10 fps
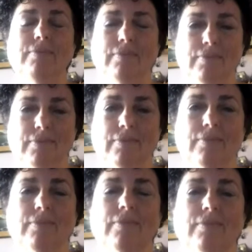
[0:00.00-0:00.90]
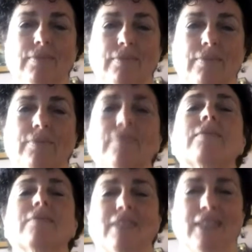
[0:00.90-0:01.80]

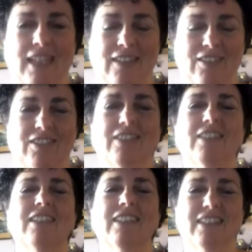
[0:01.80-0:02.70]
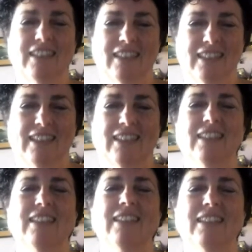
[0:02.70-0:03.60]

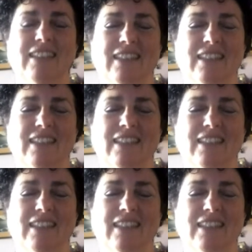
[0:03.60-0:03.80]
The person shown says nothing.